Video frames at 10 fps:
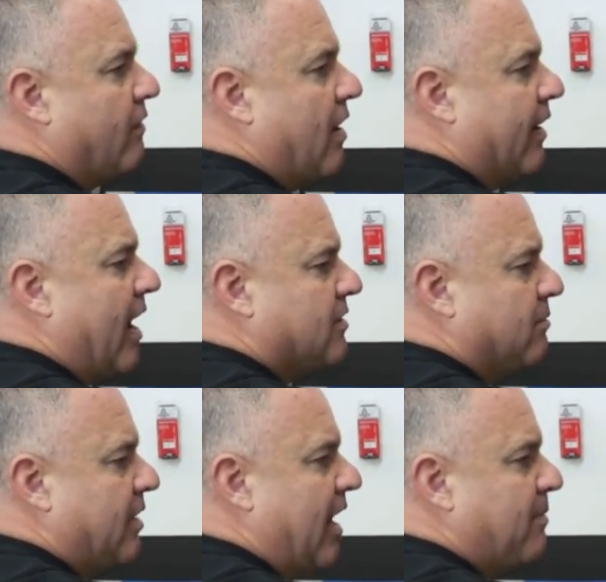Now I got
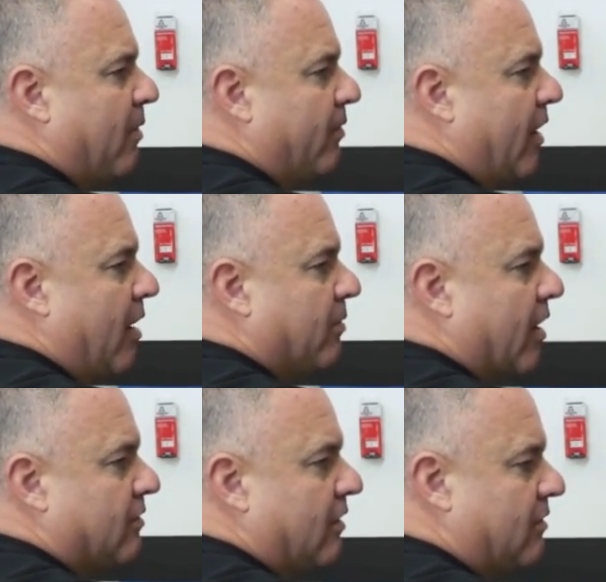some tape on there
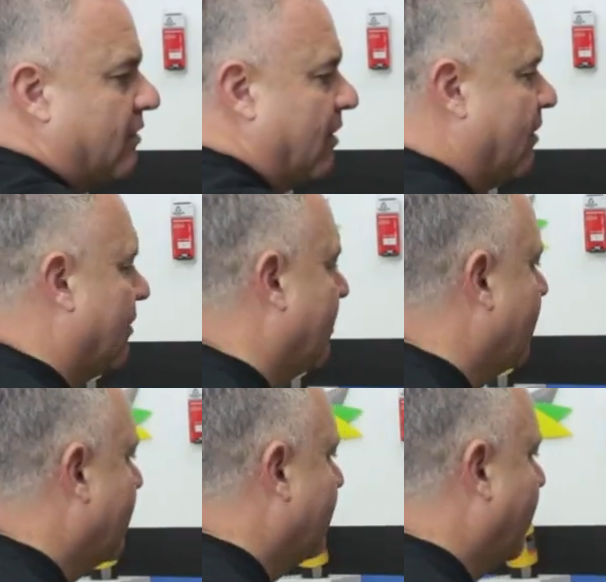because this is a
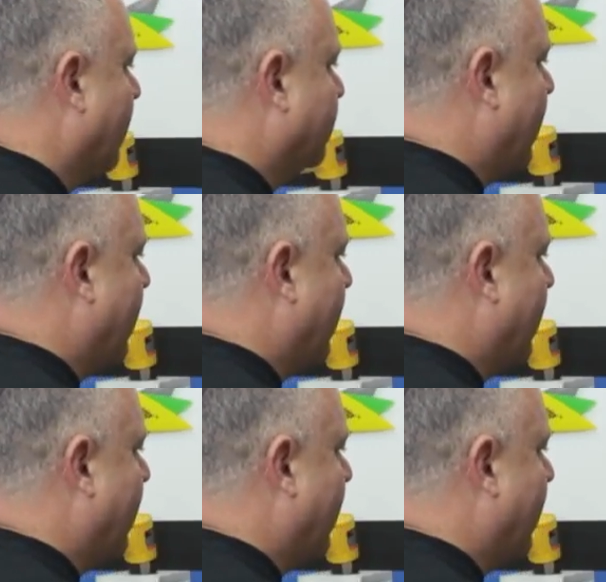old